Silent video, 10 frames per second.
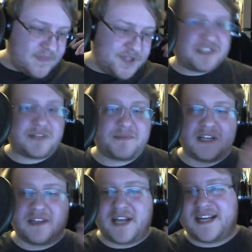Doing
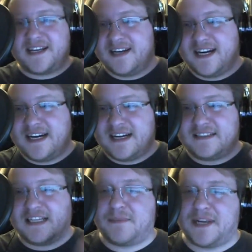something like
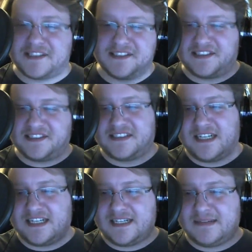databases,
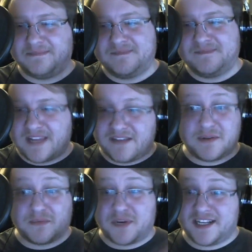if
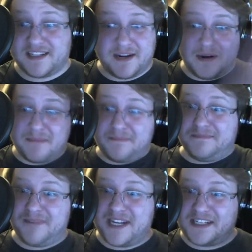you're running, a
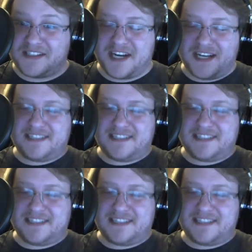big giant